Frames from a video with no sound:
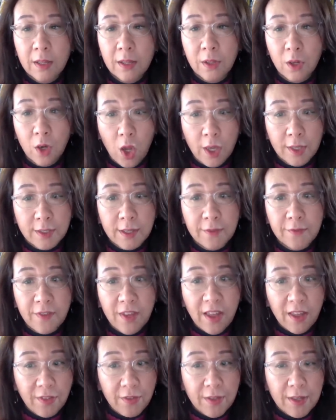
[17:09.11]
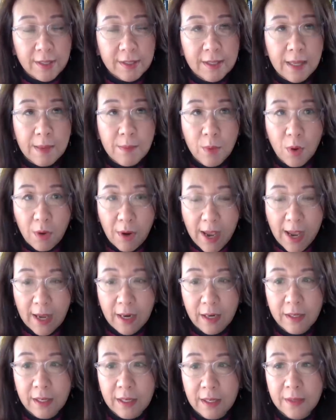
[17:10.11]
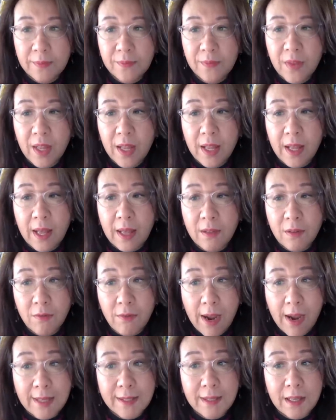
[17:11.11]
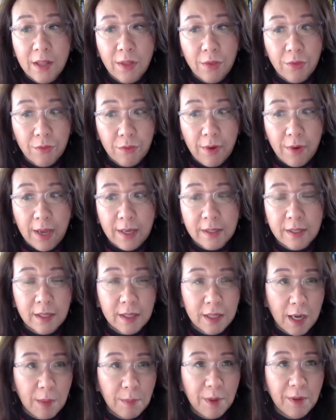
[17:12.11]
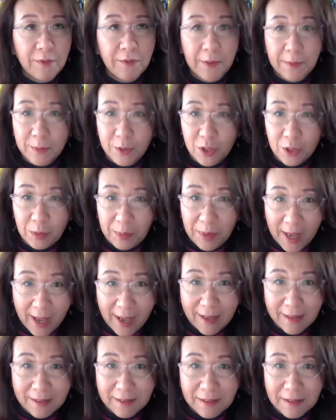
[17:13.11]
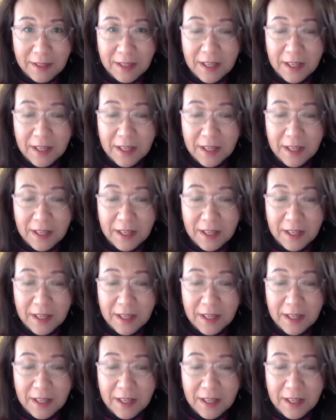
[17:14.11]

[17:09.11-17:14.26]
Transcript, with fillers: the loss of ethics and morality, and the rising threat coming from Japan.